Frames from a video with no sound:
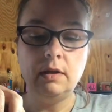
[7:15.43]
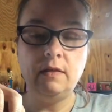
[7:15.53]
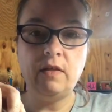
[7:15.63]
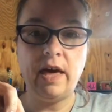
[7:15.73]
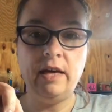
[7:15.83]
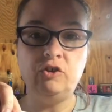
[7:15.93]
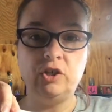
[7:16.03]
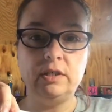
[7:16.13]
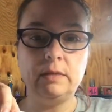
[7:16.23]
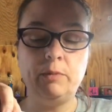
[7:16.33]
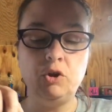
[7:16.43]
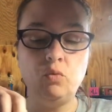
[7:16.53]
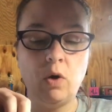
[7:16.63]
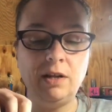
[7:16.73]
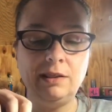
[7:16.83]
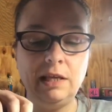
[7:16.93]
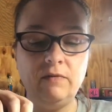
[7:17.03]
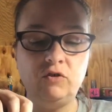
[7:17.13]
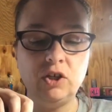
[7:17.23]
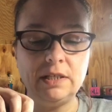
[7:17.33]
the edges, but you want to
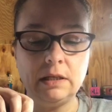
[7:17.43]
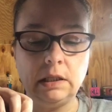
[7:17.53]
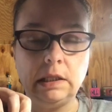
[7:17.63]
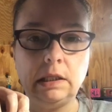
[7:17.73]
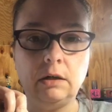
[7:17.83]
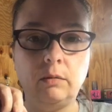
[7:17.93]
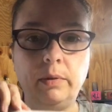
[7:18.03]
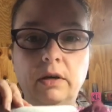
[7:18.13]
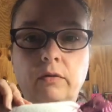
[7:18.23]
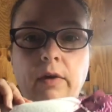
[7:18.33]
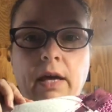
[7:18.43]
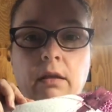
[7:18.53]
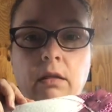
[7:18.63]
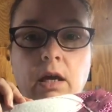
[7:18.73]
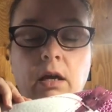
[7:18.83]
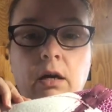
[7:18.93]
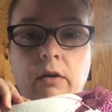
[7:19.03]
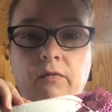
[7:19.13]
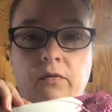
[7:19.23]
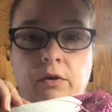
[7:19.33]
leave just a little bit around
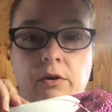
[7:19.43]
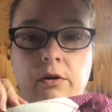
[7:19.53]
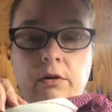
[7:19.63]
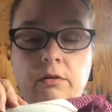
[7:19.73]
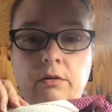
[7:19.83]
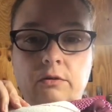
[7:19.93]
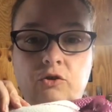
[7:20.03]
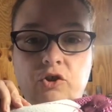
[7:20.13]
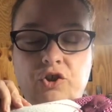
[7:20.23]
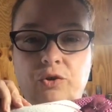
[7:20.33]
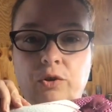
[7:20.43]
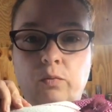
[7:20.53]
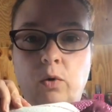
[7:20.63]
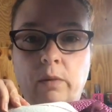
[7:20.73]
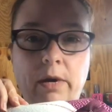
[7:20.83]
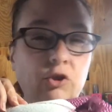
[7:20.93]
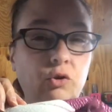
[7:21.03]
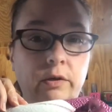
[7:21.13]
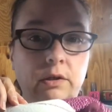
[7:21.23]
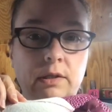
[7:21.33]
there, just so you want to make
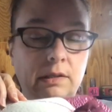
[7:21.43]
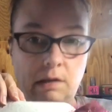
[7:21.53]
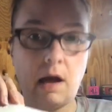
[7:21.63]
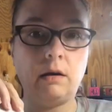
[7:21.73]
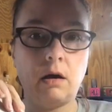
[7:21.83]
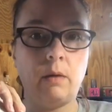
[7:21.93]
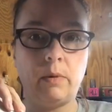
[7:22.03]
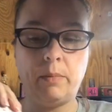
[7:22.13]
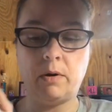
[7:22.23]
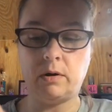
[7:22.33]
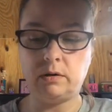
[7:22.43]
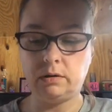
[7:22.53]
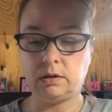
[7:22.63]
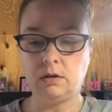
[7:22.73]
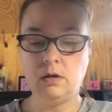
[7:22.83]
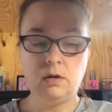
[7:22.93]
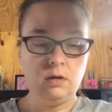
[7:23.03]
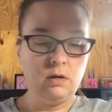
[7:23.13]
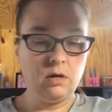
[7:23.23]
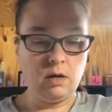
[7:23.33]
sure it does not come apart.
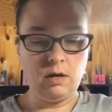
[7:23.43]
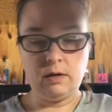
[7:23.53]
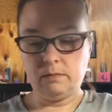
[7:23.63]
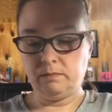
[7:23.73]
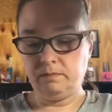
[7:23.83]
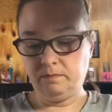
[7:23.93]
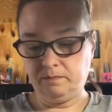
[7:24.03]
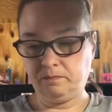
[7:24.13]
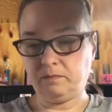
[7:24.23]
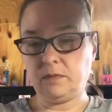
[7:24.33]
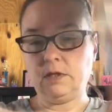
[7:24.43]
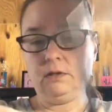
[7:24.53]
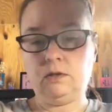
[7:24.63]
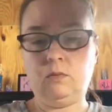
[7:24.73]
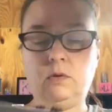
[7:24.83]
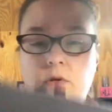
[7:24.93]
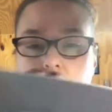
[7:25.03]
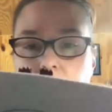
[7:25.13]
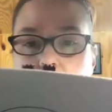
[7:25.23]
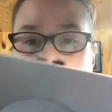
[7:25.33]
So we'll
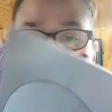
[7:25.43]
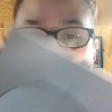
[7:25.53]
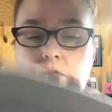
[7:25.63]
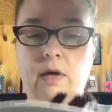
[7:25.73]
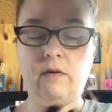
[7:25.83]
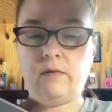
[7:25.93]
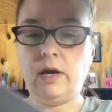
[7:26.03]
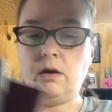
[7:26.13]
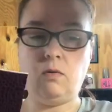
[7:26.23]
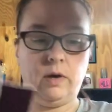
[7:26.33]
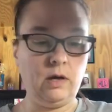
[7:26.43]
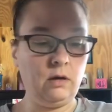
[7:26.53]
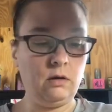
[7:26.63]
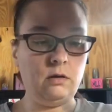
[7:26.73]
go ahead and do that right quick.